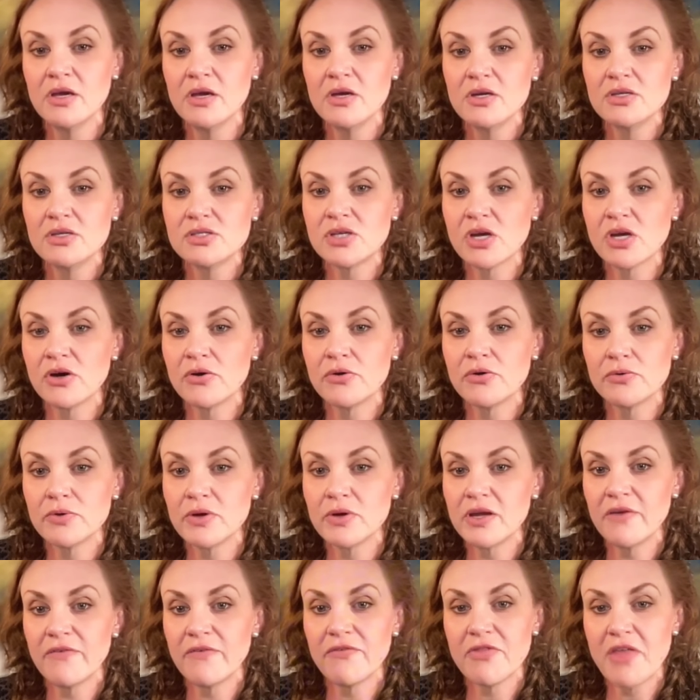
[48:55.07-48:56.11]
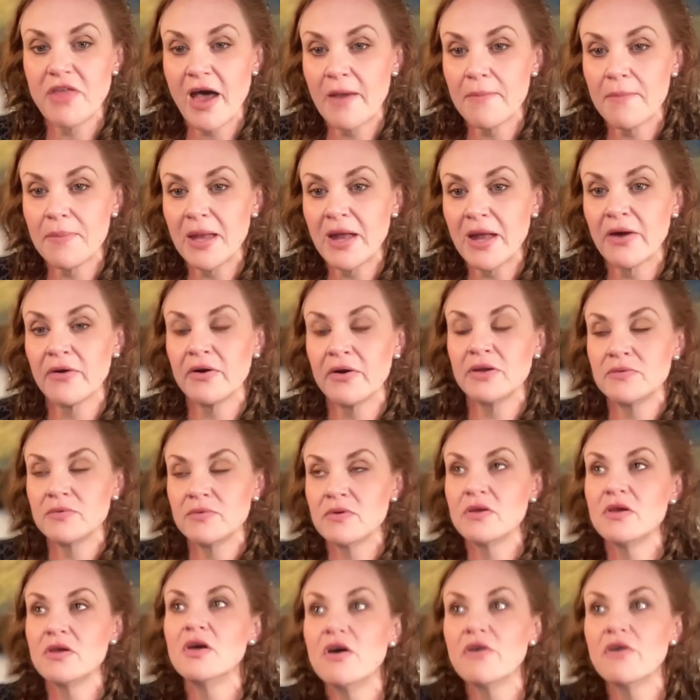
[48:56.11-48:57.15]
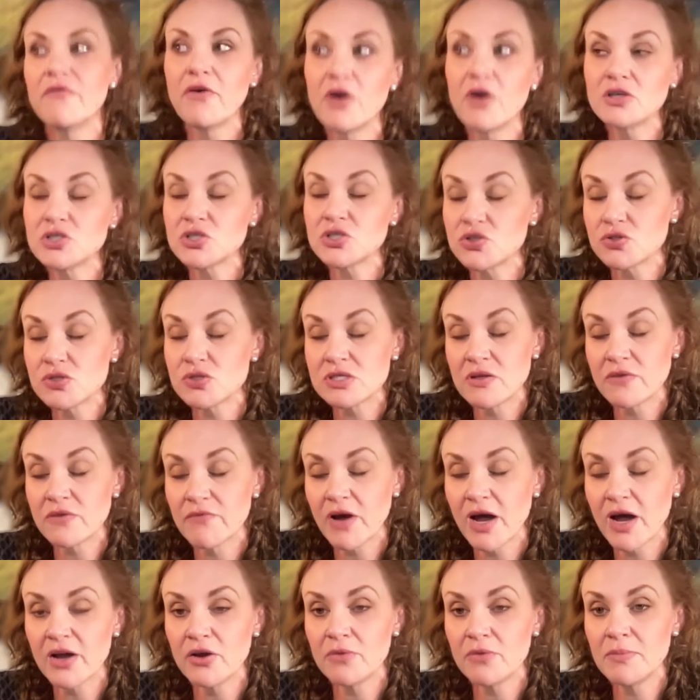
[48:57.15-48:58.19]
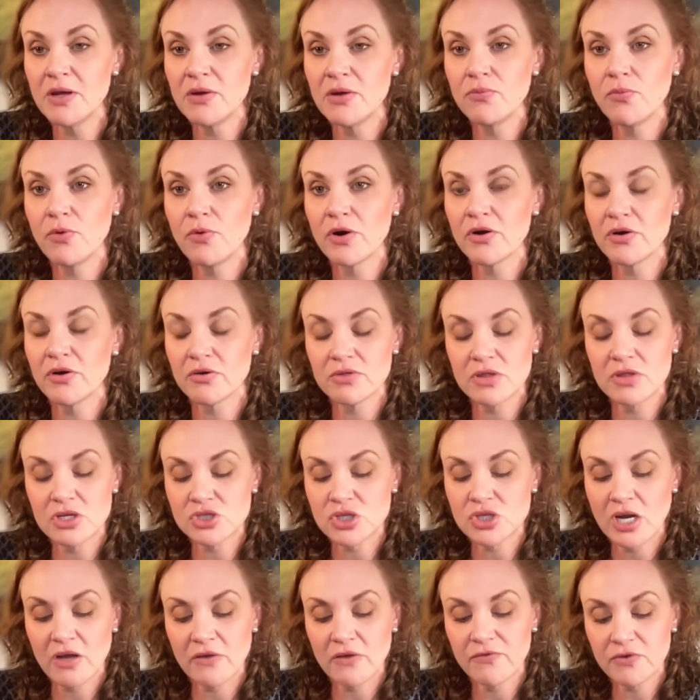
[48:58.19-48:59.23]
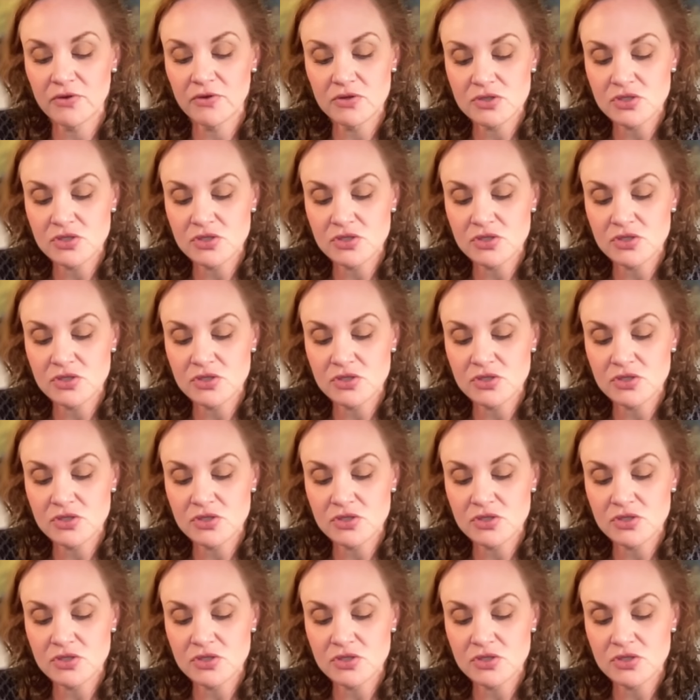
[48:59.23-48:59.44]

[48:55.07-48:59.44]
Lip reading: So if that parent fosters an environment where the child feels